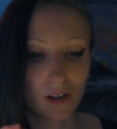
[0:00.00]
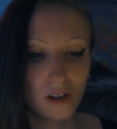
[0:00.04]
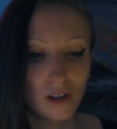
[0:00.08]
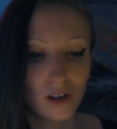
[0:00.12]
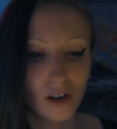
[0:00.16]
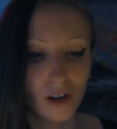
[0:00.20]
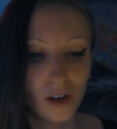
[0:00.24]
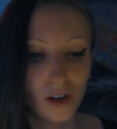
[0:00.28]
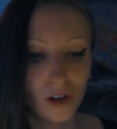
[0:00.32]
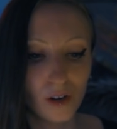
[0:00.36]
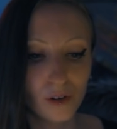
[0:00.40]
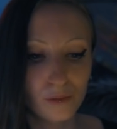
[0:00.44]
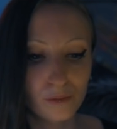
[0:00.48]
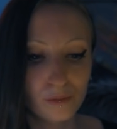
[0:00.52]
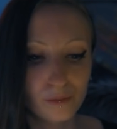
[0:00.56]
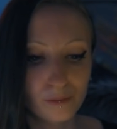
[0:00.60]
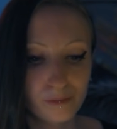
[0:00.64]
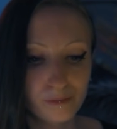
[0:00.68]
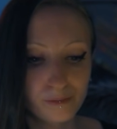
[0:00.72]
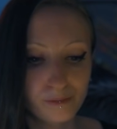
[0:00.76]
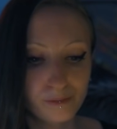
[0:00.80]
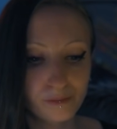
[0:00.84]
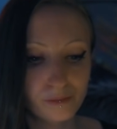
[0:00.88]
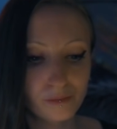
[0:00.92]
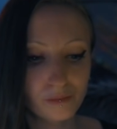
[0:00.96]

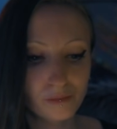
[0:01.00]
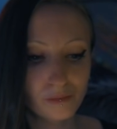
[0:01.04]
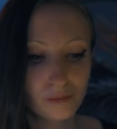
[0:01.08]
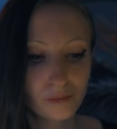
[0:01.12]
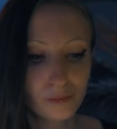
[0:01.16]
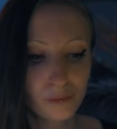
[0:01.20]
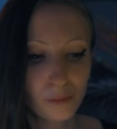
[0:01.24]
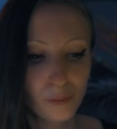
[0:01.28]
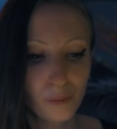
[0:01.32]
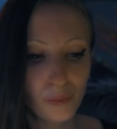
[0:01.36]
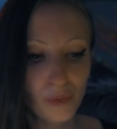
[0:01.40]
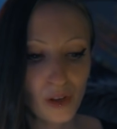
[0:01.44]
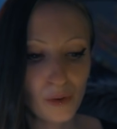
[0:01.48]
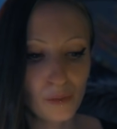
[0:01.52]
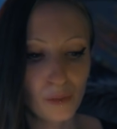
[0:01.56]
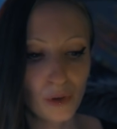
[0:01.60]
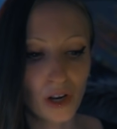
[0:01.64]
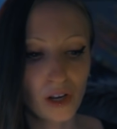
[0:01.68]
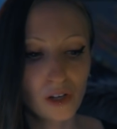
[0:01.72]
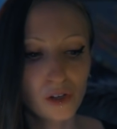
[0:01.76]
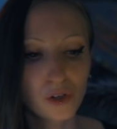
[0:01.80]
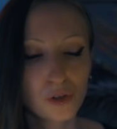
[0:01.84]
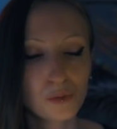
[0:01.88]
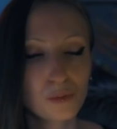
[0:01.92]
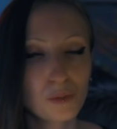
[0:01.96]
But I
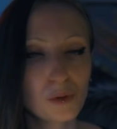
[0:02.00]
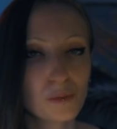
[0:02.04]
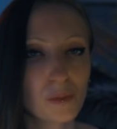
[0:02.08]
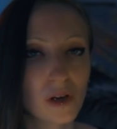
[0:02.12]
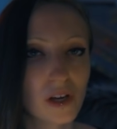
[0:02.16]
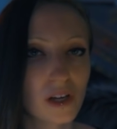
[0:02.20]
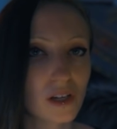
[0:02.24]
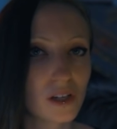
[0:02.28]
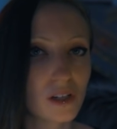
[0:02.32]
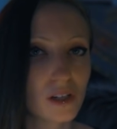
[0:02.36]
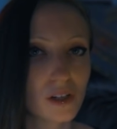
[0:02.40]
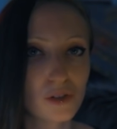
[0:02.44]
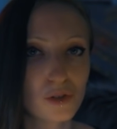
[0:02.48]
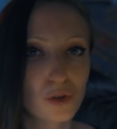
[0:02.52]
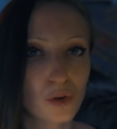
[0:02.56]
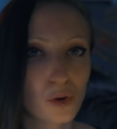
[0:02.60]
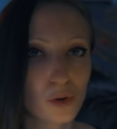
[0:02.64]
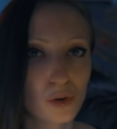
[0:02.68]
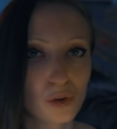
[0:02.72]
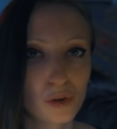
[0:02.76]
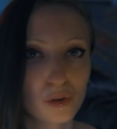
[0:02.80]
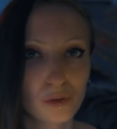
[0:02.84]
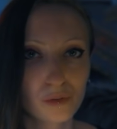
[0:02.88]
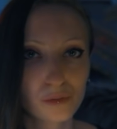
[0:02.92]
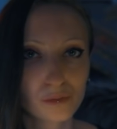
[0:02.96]
could be making a
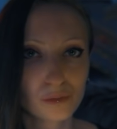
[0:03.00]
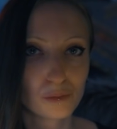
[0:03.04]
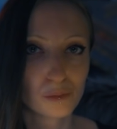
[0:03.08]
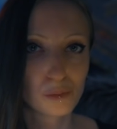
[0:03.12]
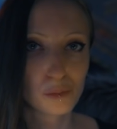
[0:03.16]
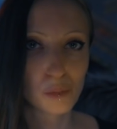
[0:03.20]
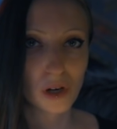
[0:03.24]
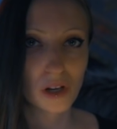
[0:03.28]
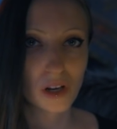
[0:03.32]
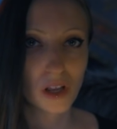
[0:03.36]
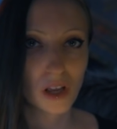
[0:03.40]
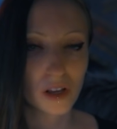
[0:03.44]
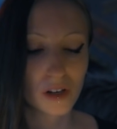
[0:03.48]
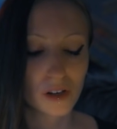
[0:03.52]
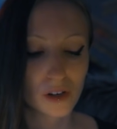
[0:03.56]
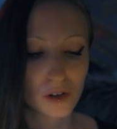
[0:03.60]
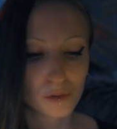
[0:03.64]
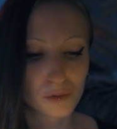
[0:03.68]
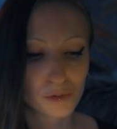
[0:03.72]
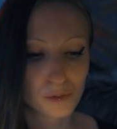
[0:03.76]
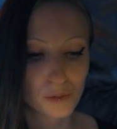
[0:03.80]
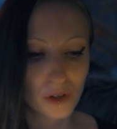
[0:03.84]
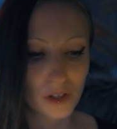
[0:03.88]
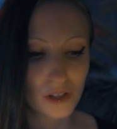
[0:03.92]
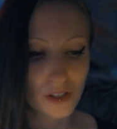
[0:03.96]
total butthead
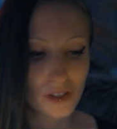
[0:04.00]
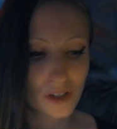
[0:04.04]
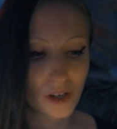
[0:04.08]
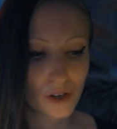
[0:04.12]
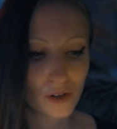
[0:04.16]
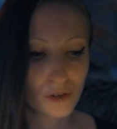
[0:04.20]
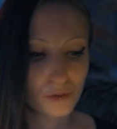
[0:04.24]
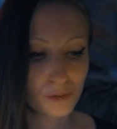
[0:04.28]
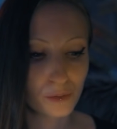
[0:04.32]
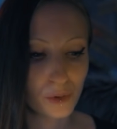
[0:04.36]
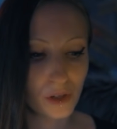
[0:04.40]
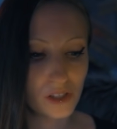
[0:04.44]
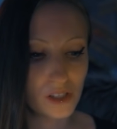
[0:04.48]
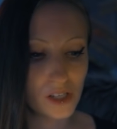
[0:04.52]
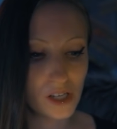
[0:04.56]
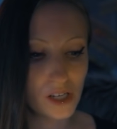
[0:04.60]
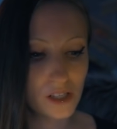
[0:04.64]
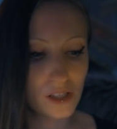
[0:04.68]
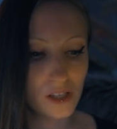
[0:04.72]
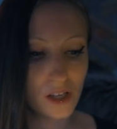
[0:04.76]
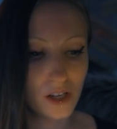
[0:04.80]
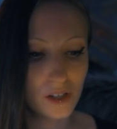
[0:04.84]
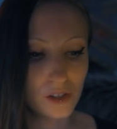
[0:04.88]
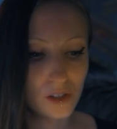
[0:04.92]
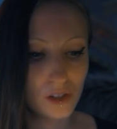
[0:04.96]
of myself by saying
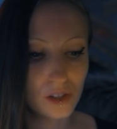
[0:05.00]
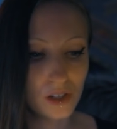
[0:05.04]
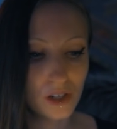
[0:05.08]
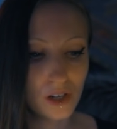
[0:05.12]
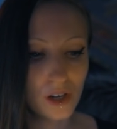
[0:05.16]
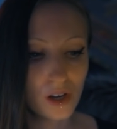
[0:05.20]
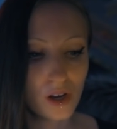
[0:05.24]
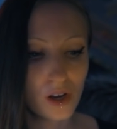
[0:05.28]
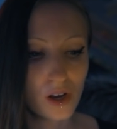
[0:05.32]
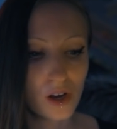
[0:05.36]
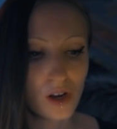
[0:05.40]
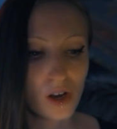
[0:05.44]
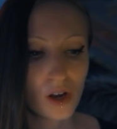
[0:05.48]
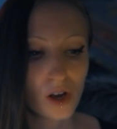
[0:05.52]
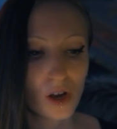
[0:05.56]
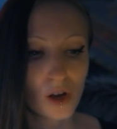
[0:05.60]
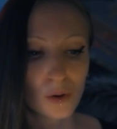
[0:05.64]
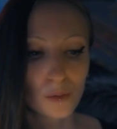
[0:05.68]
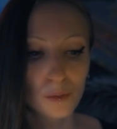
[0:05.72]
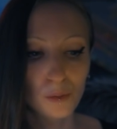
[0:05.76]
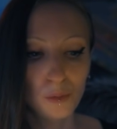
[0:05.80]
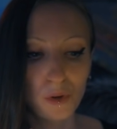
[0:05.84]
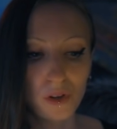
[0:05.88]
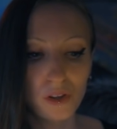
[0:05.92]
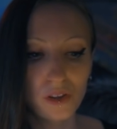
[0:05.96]
that.
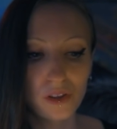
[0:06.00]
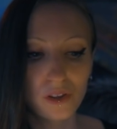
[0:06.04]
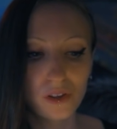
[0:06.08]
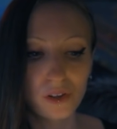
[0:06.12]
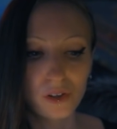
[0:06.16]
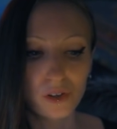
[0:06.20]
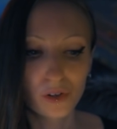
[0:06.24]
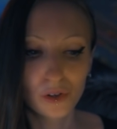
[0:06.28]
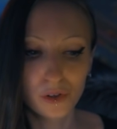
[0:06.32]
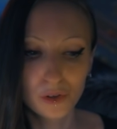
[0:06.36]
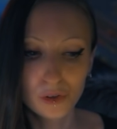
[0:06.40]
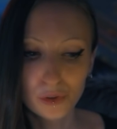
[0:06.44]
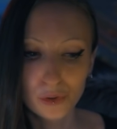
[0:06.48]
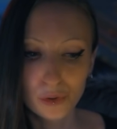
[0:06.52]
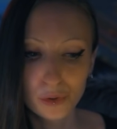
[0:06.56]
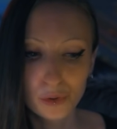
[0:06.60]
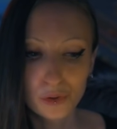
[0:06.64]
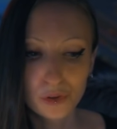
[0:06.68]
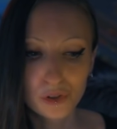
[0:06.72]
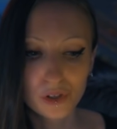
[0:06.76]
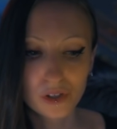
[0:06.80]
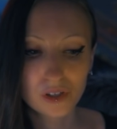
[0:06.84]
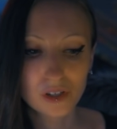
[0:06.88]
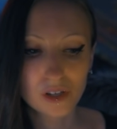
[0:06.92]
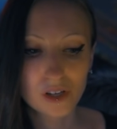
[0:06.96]
But the
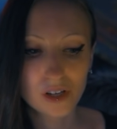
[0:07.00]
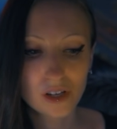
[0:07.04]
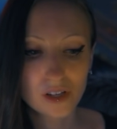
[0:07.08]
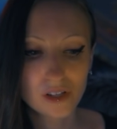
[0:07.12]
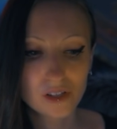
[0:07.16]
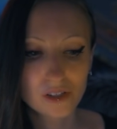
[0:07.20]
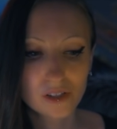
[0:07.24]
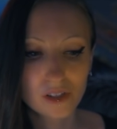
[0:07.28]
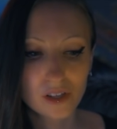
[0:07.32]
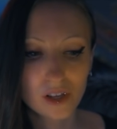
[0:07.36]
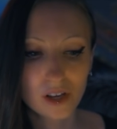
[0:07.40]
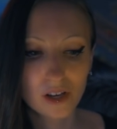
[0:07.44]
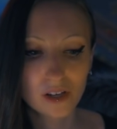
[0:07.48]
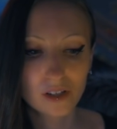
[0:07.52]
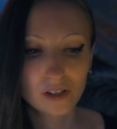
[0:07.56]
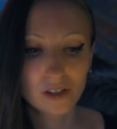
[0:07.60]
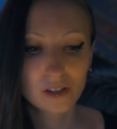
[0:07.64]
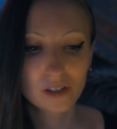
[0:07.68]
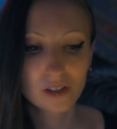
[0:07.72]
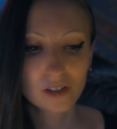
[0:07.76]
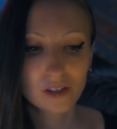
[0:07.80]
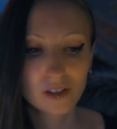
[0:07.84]
conclusion is that